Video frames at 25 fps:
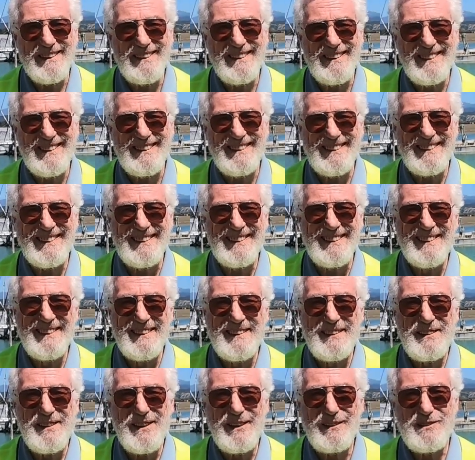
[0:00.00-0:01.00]
the
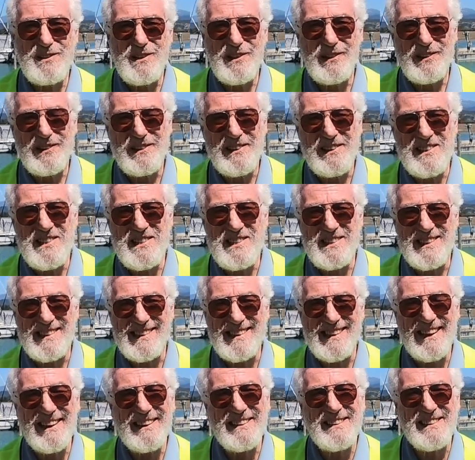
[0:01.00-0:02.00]
notorious
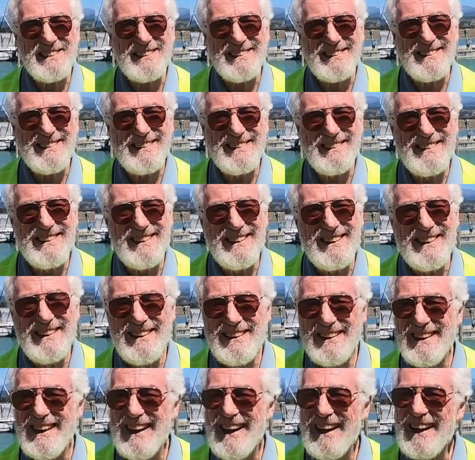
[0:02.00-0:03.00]
dictator
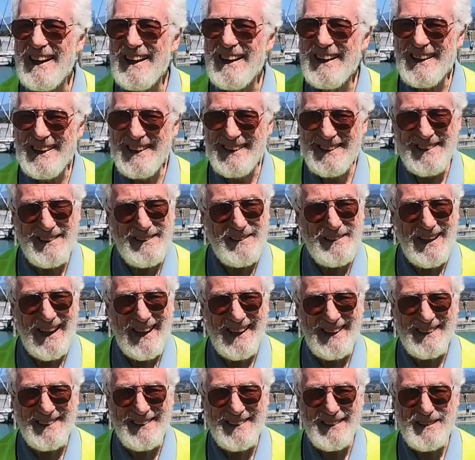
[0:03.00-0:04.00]
in
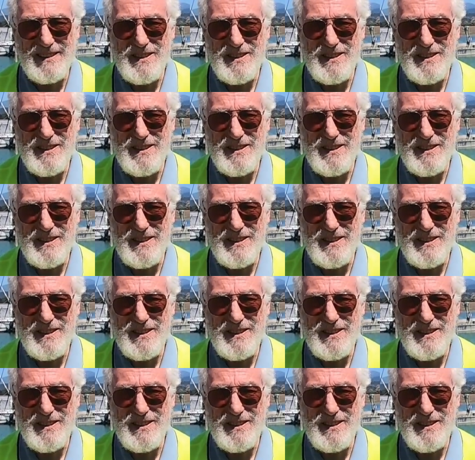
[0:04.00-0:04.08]
Uganda.